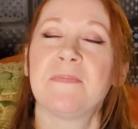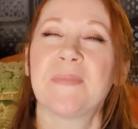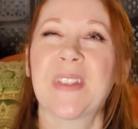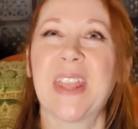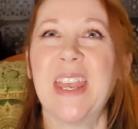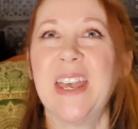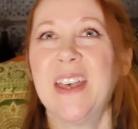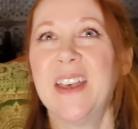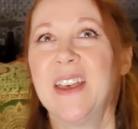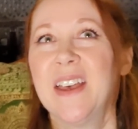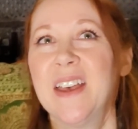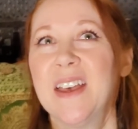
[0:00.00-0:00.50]

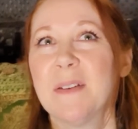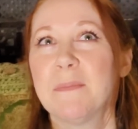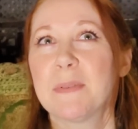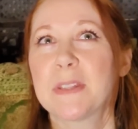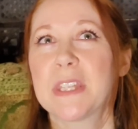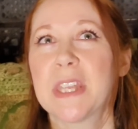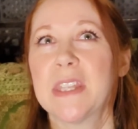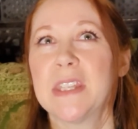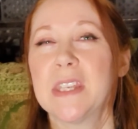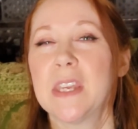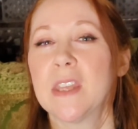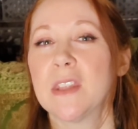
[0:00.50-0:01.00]
but
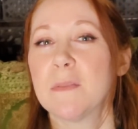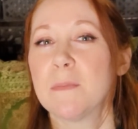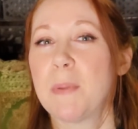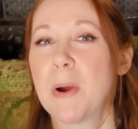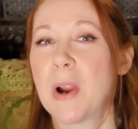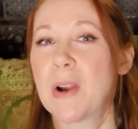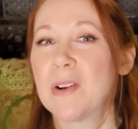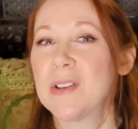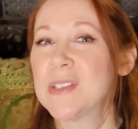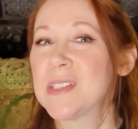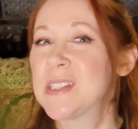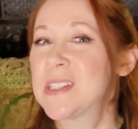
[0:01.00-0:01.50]
then the other
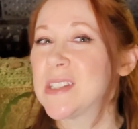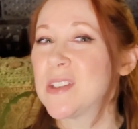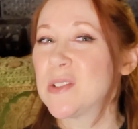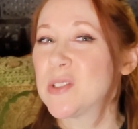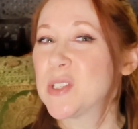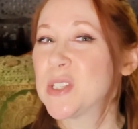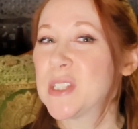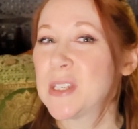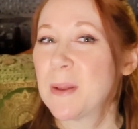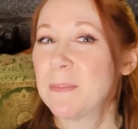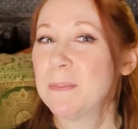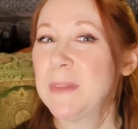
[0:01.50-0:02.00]
part is there's
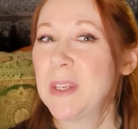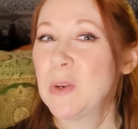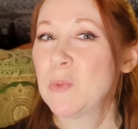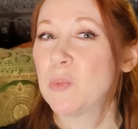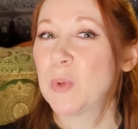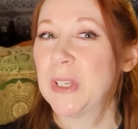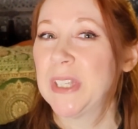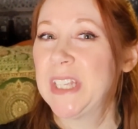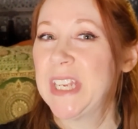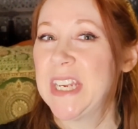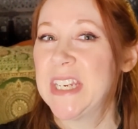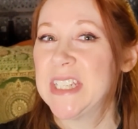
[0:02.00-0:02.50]
something
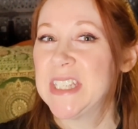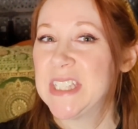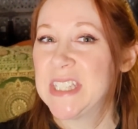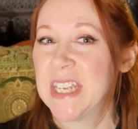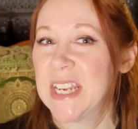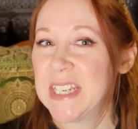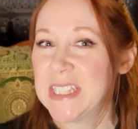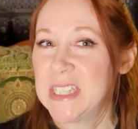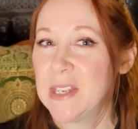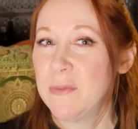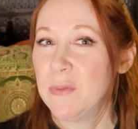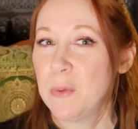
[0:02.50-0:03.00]
really
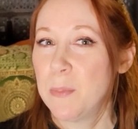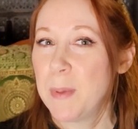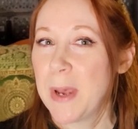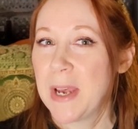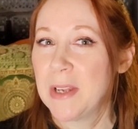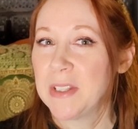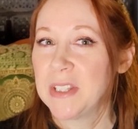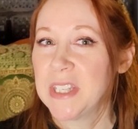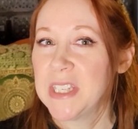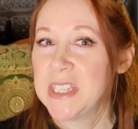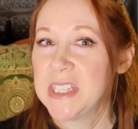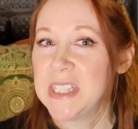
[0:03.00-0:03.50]
addictive
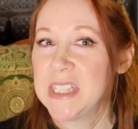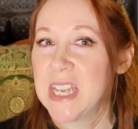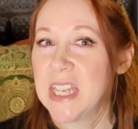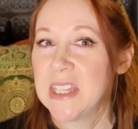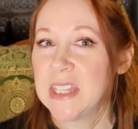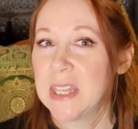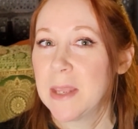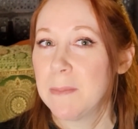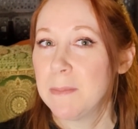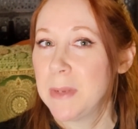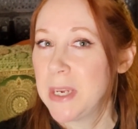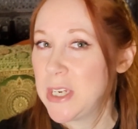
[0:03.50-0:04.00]
about this scent
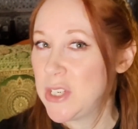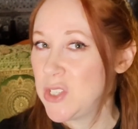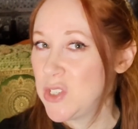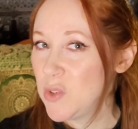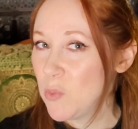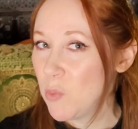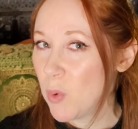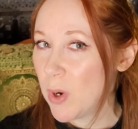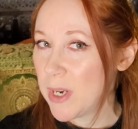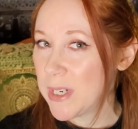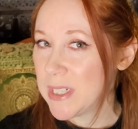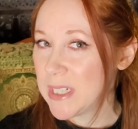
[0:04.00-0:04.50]
that makes you
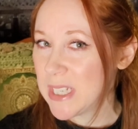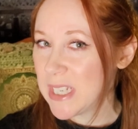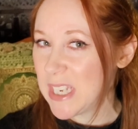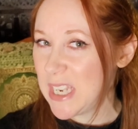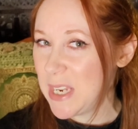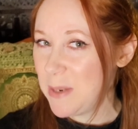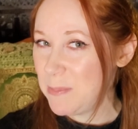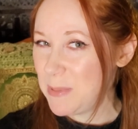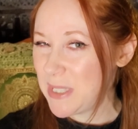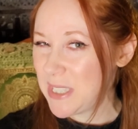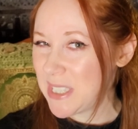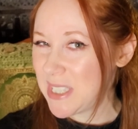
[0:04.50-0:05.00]
wanting to
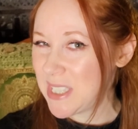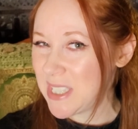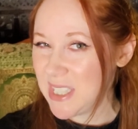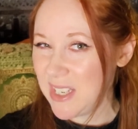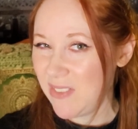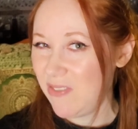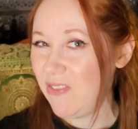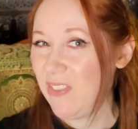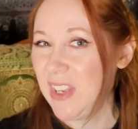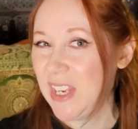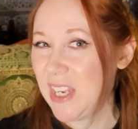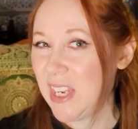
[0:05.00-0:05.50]
keep
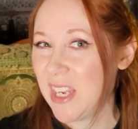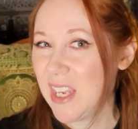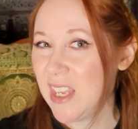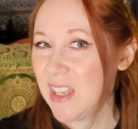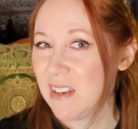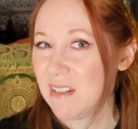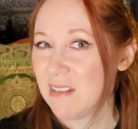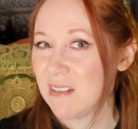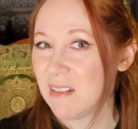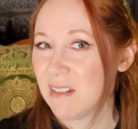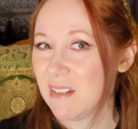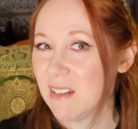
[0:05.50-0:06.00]
sniffing it.
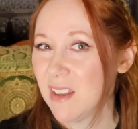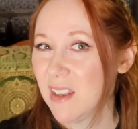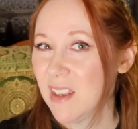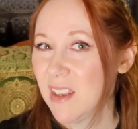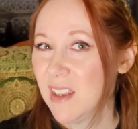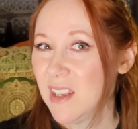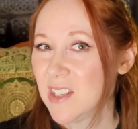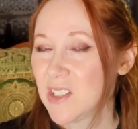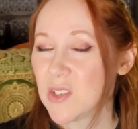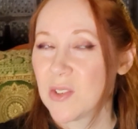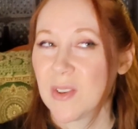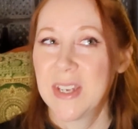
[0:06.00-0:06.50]

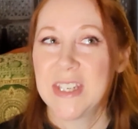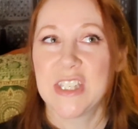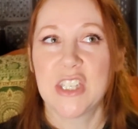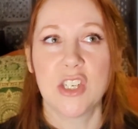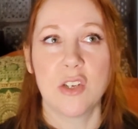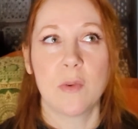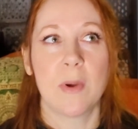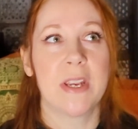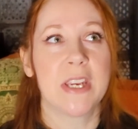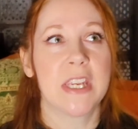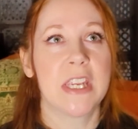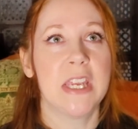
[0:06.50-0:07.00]
So I
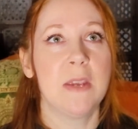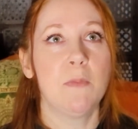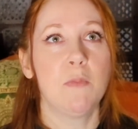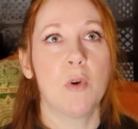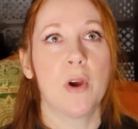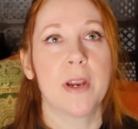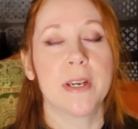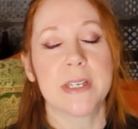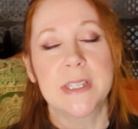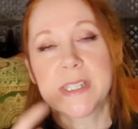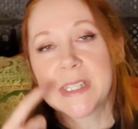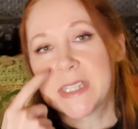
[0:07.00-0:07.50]
keep
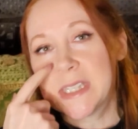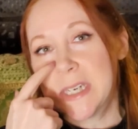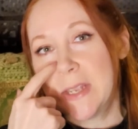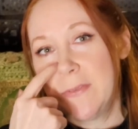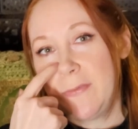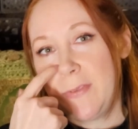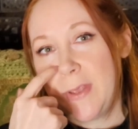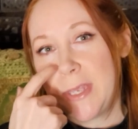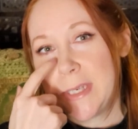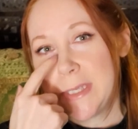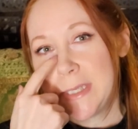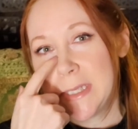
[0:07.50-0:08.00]
wanting to
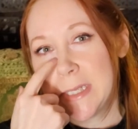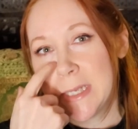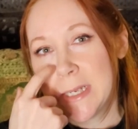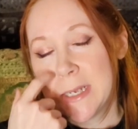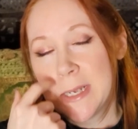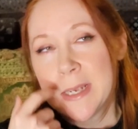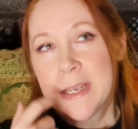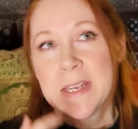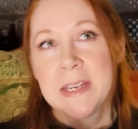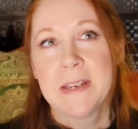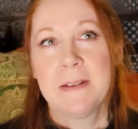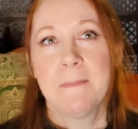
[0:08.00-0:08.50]
sniff it.
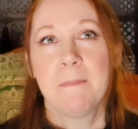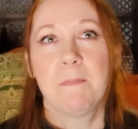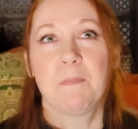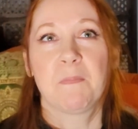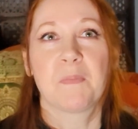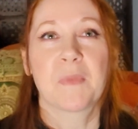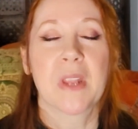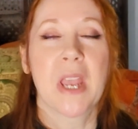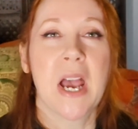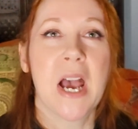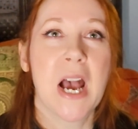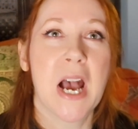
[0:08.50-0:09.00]

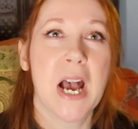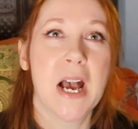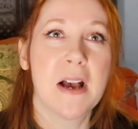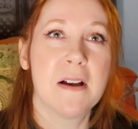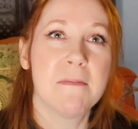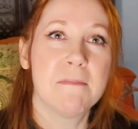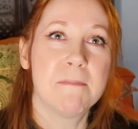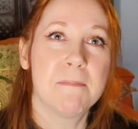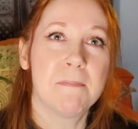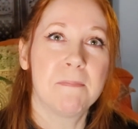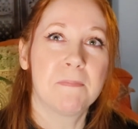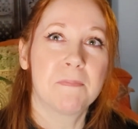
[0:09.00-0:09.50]

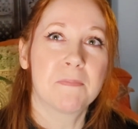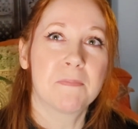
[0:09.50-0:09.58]
I